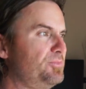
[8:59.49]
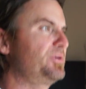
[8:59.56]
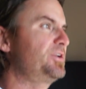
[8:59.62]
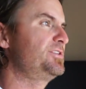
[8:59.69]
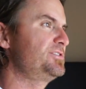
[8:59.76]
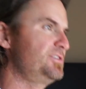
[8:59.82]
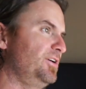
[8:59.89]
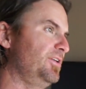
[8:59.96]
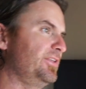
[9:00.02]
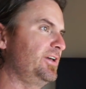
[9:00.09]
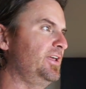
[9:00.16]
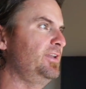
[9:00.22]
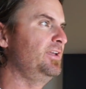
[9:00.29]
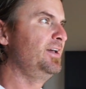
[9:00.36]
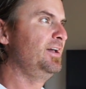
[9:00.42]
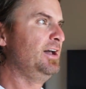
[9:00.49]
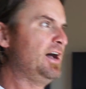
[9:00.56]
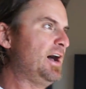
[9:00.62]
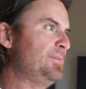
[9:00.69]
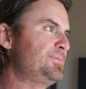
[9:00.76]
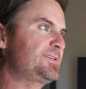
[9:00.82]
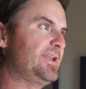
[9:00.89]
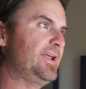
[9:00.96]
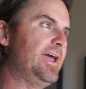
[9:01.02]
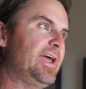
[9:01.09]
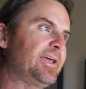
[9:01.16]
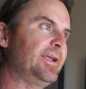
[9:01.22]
But until then, I'm just kind of hanging